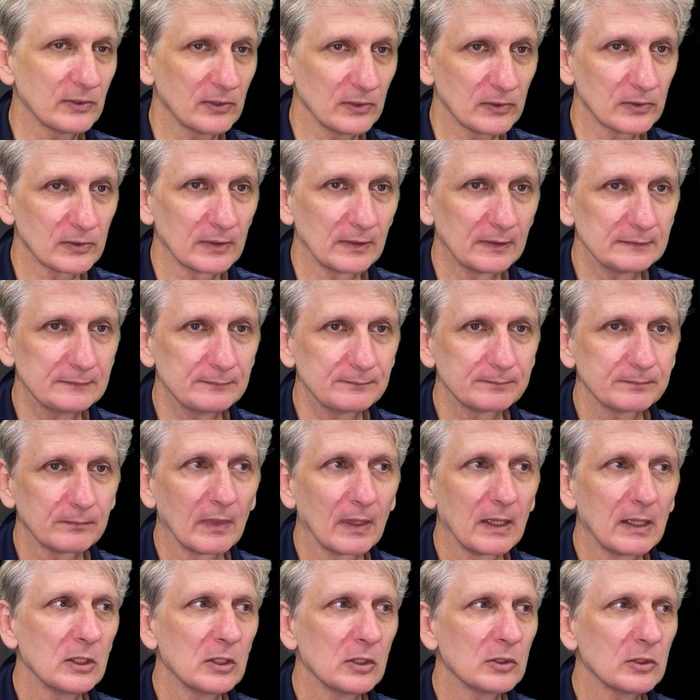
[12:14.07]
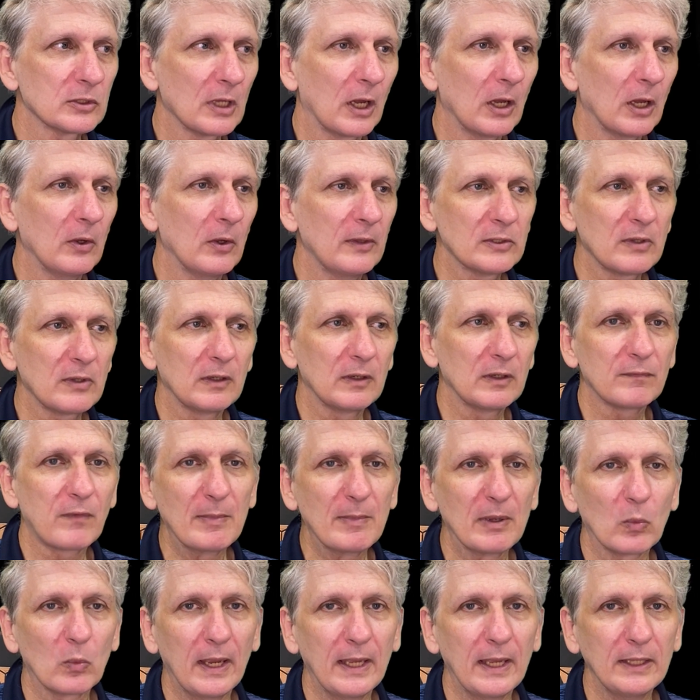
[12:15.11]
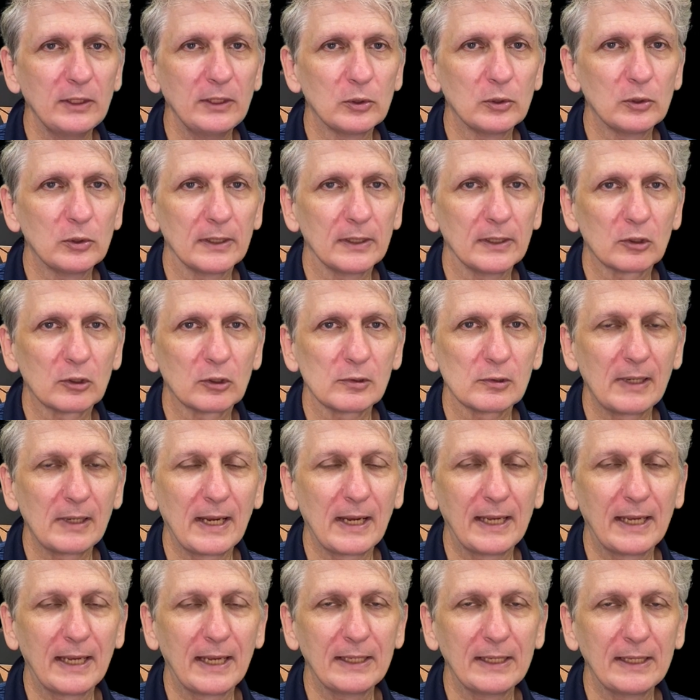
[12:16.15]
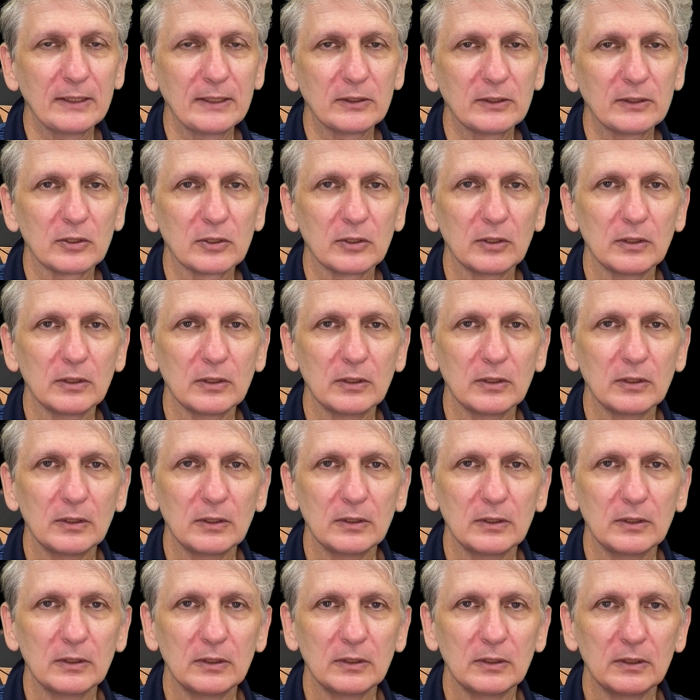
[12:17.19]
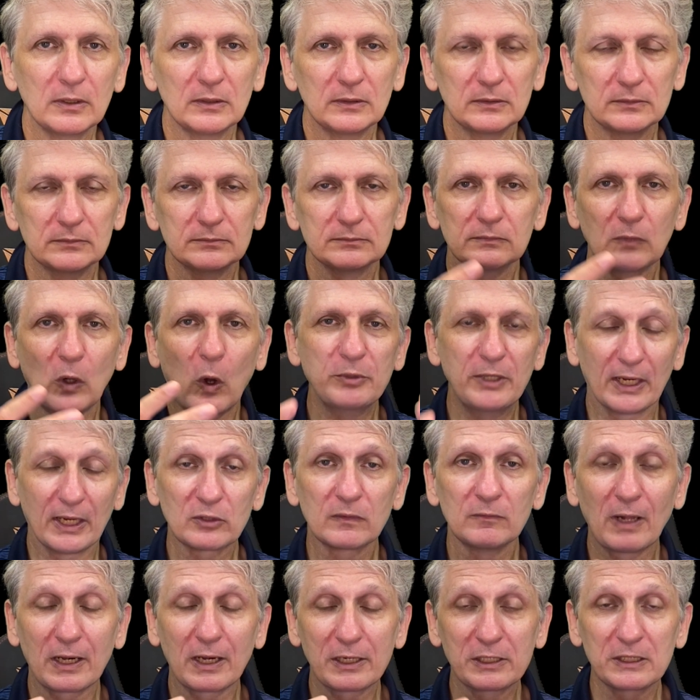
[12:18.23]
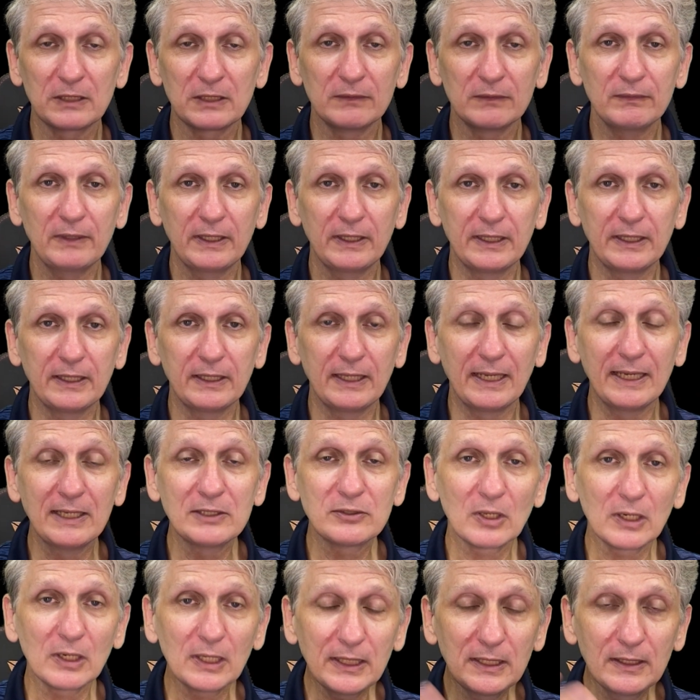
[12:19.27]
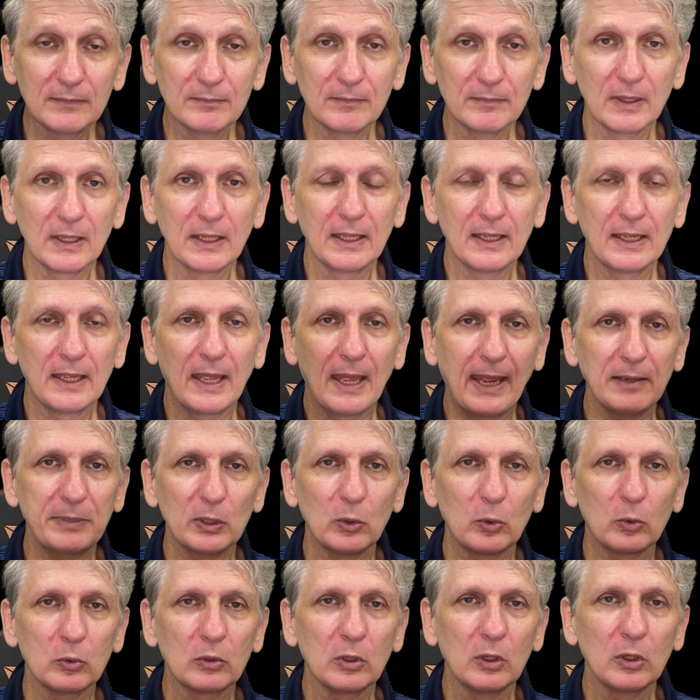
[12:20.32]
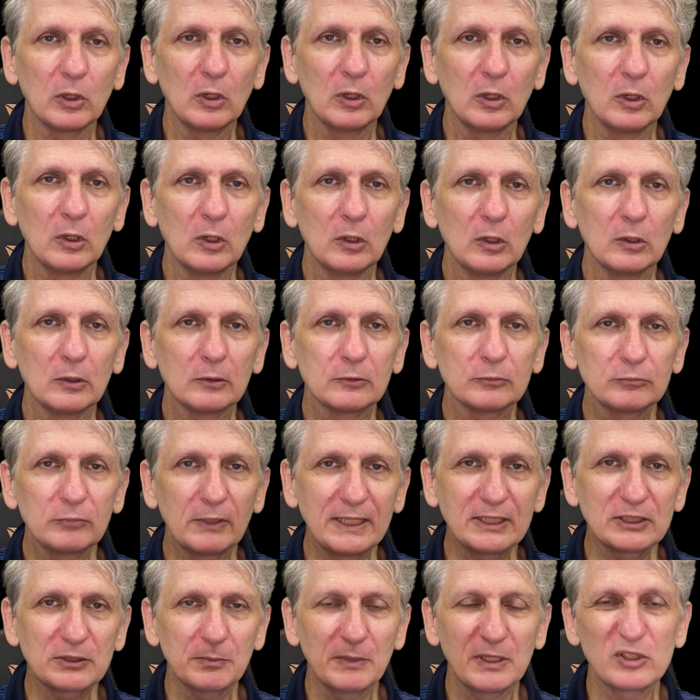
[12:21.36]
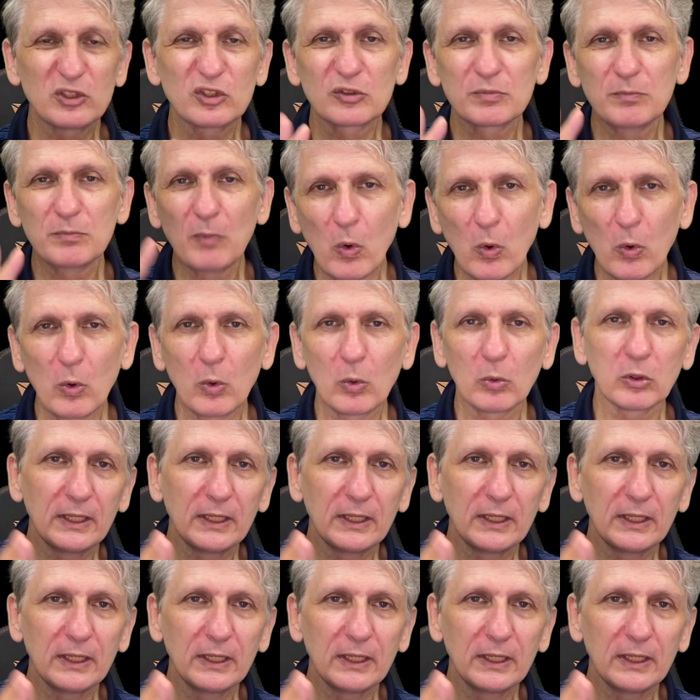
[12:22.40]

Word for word: So this is an environment where you can create objects relatively easily and build reasonably small learning environments